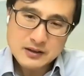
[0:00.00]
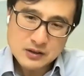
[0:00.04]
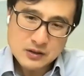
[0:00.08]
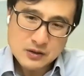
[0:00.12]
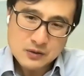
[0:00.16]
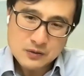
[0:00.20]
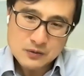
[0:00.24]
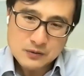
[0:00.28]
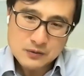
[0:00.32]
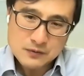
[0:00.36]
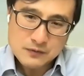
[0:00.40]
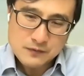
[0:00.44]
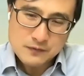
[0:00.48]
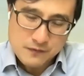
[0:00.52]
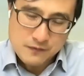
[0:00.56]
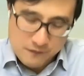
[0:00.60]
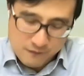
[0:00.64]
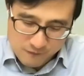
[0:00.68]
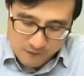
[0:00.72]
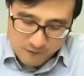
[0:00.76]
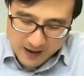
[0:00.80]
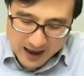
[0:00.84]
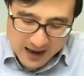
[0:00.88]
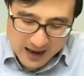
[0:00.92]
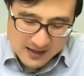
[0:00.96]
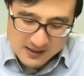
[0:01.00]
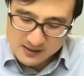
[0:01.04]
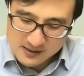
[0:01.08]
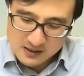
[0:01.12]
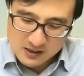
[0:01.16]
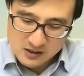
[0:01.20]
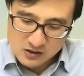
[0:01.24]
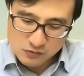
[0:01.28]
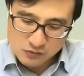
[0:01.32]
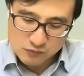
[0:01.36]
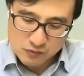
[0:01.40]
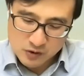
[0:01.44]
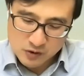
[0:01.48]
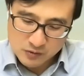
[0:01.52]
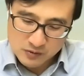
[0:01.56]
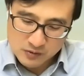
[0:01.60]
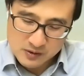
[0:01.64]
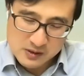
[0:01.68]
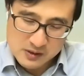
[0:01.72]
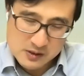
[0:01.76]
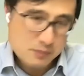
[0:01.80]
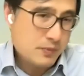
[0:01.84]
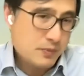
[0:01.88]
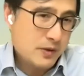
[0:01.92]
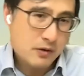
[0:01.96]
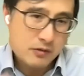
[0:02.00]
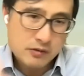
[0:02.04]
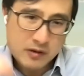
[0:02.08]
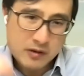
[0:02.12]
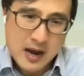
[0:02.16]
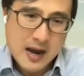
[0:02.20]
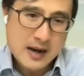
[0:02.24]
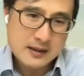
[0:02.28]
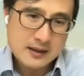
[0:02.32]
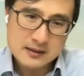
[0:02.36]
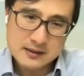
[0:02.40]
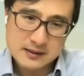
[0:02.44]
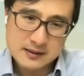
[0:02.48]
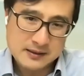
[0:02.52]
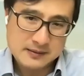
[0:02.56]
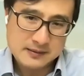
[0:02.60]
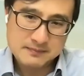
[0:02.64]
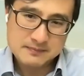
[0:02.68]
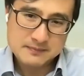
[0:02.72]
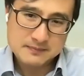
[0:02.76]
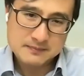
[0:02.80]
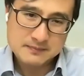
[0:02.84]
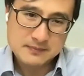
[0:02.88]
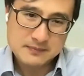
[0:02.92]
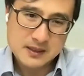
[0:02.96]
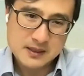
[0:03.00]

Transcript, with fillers: and you fast these rodents periodically,